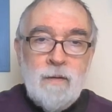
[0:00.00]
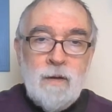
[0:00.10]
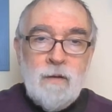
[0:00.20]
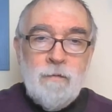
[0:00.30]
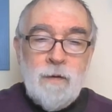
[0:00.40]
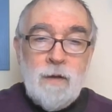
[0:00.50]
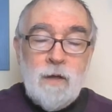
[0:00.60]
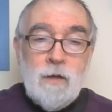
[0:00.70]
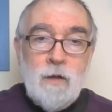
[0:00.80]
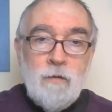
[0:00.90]
that is
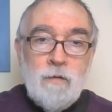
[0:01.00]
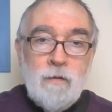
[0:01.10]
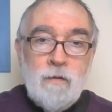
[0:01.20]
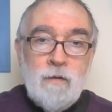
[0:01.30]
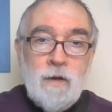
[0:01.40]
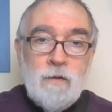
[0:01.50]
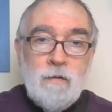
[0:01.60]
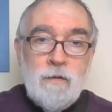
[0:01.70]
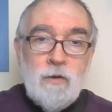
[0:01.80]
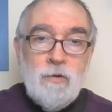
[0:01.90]
fairly close to the site
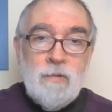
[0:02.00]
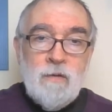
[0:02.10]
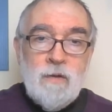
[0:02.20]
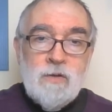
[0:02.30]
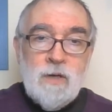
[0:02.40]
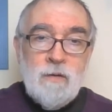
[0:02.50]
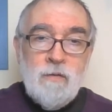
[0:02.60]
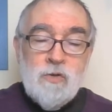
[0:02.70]
of the current St Chad's